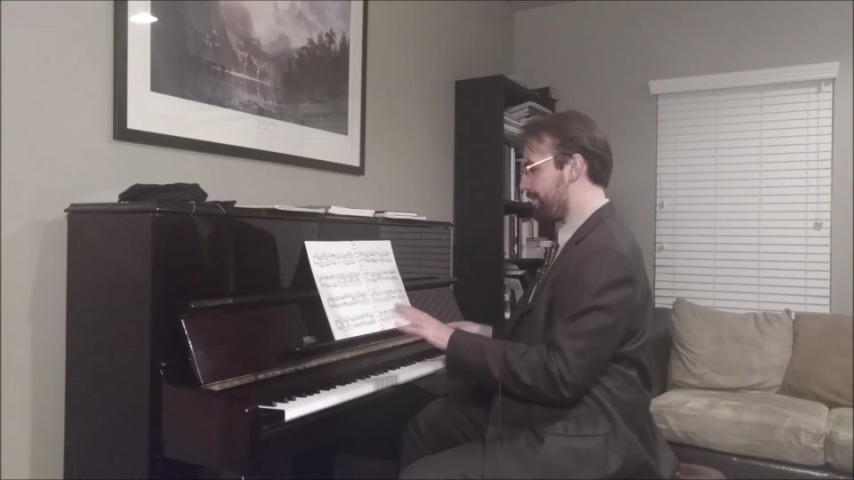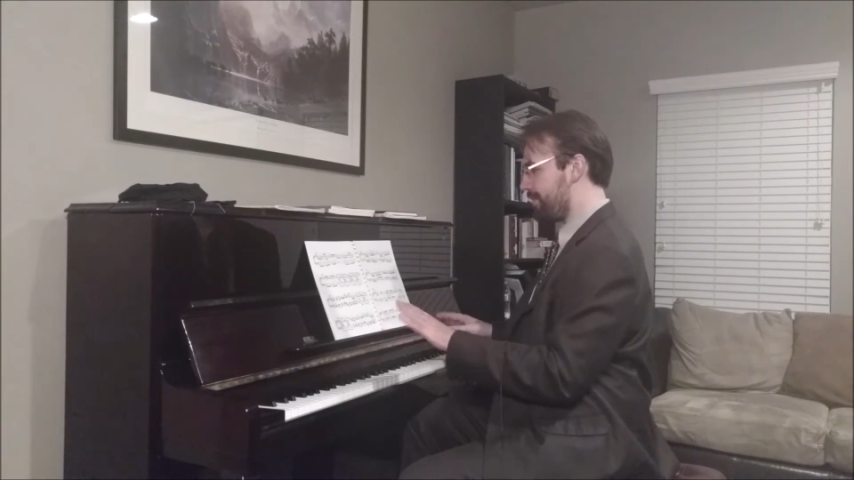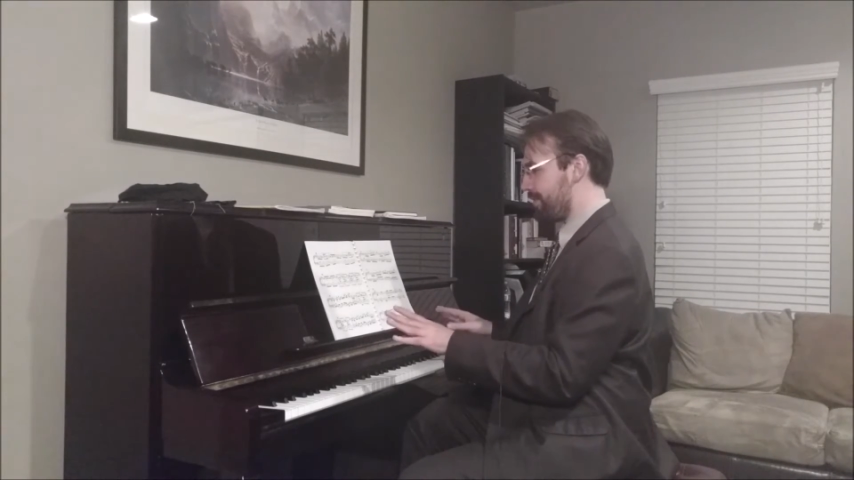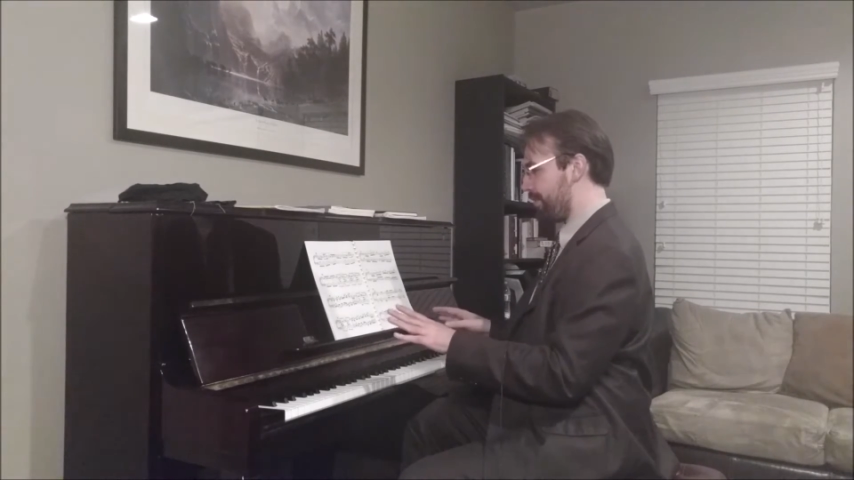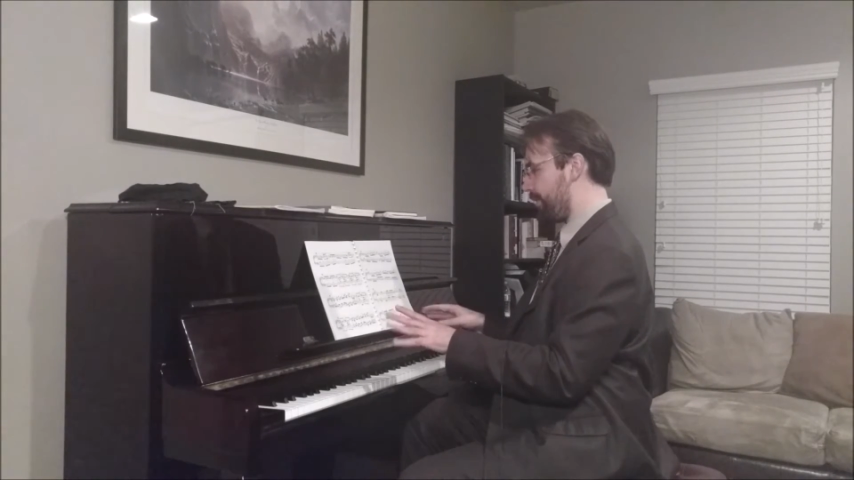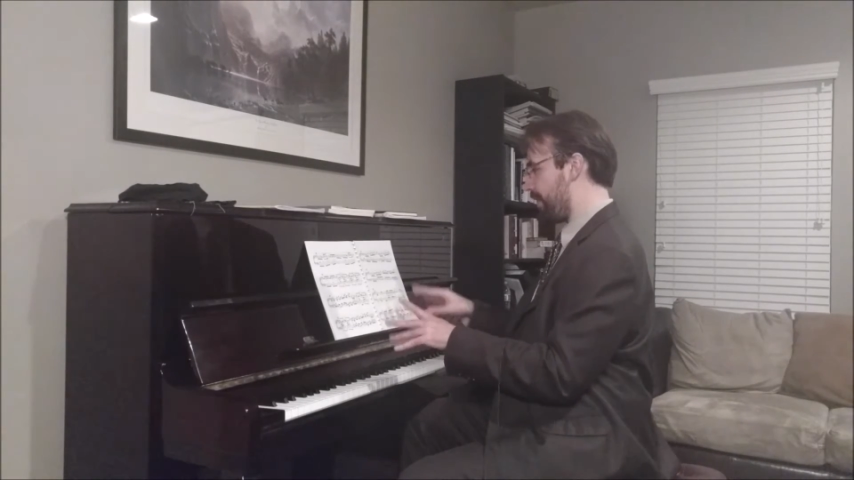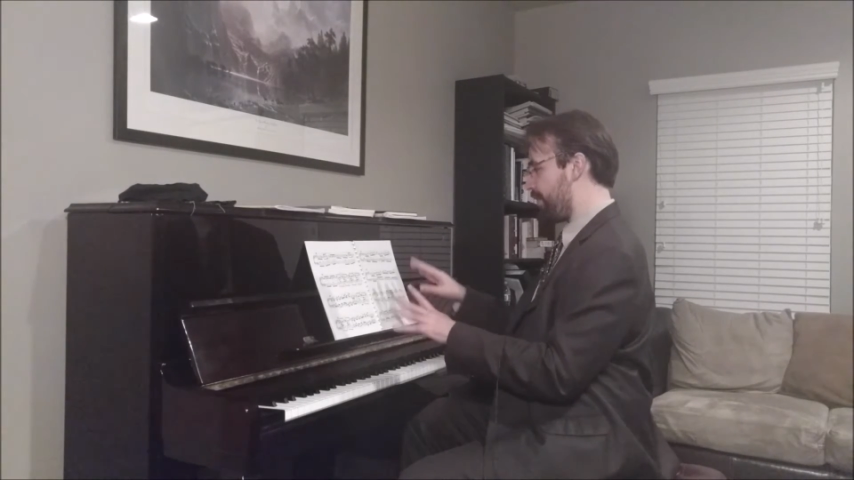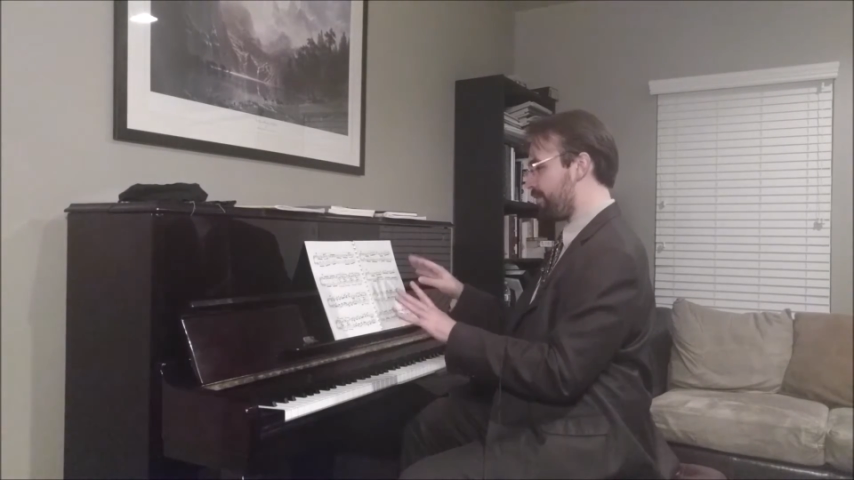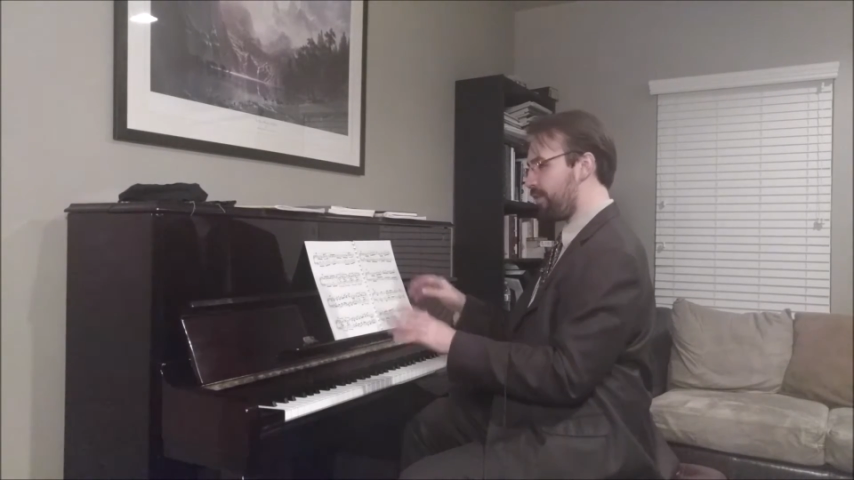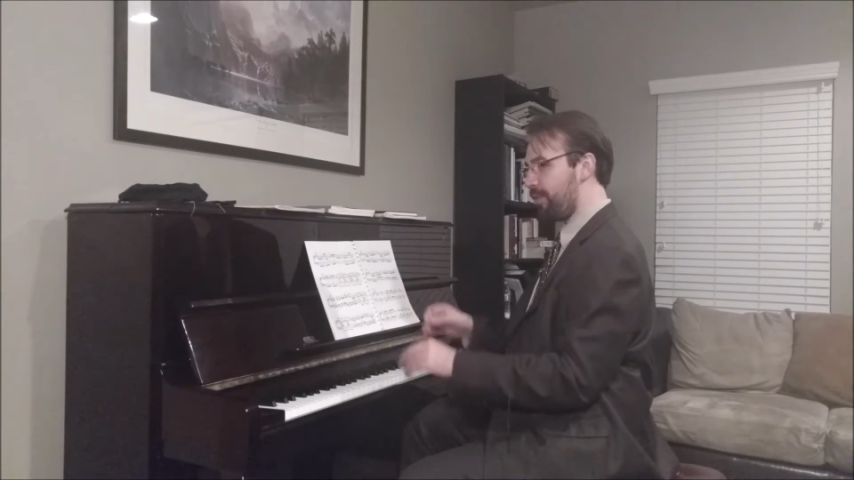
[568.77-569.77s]
So do it all
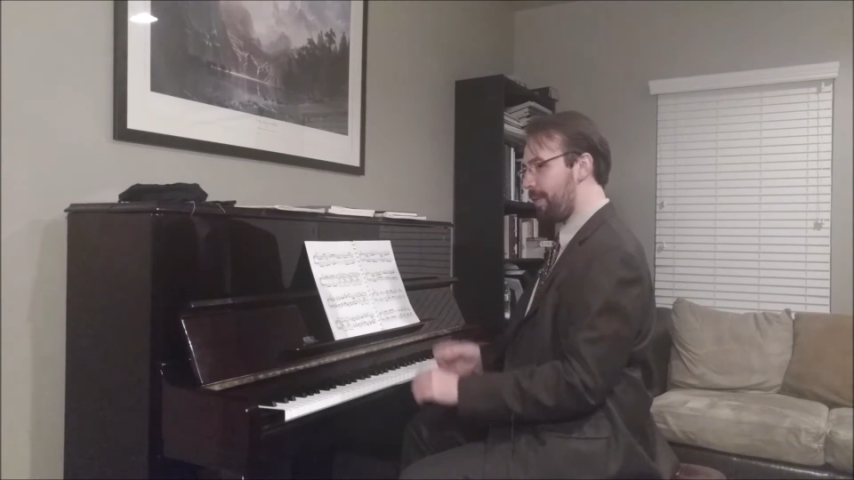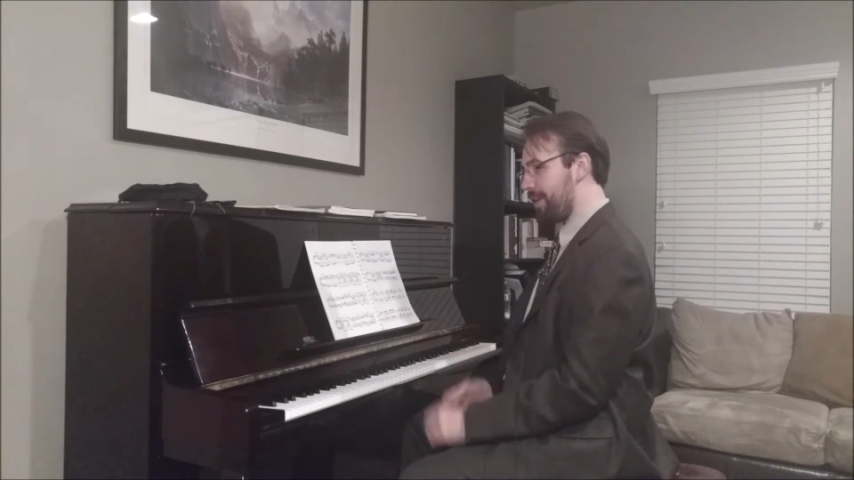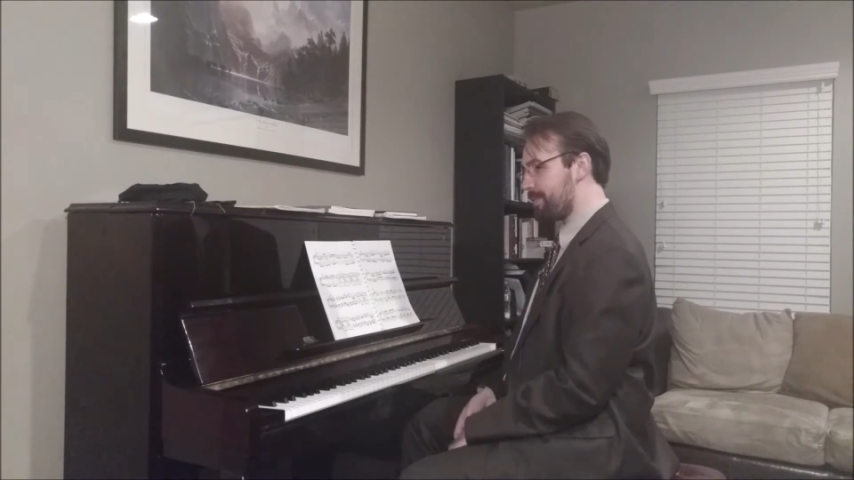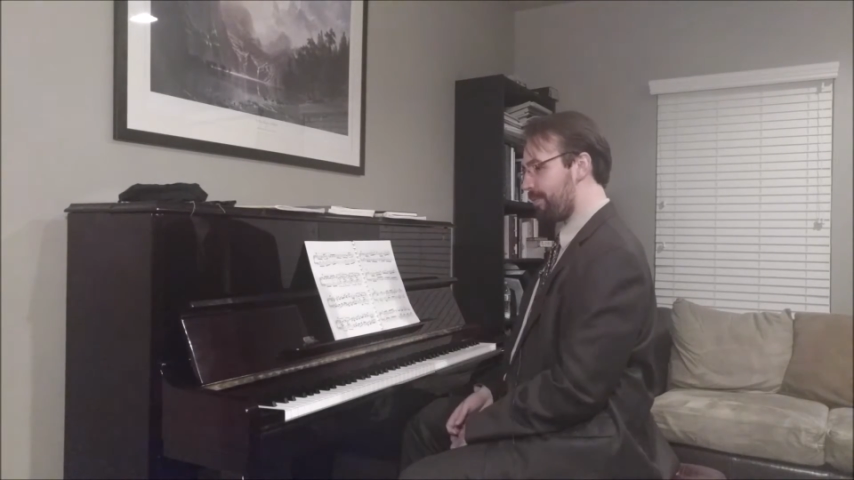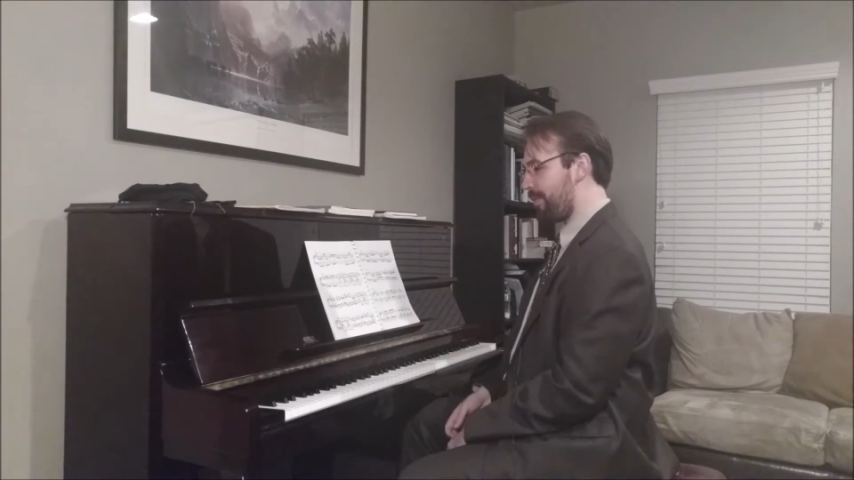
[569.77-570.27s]
4 possible